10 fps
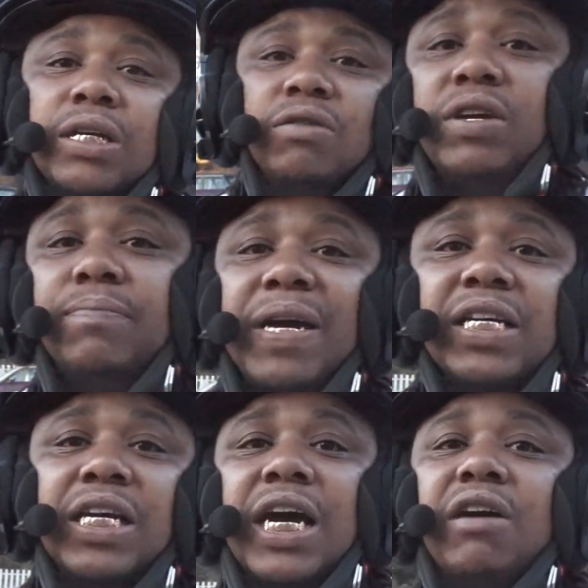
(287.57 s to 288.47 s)
Gonna head back
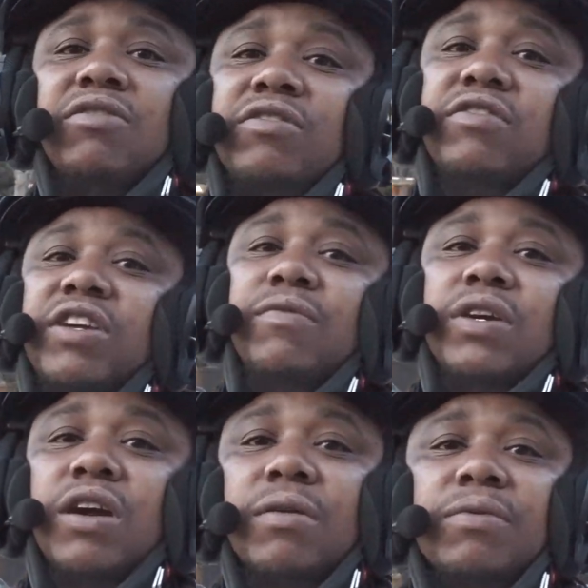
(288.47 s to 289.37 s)
to the house and see if we
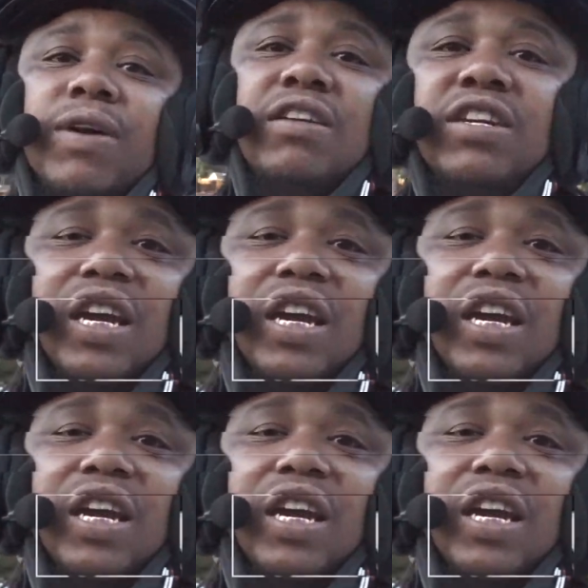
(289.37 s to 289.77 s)
can hurry up and watch the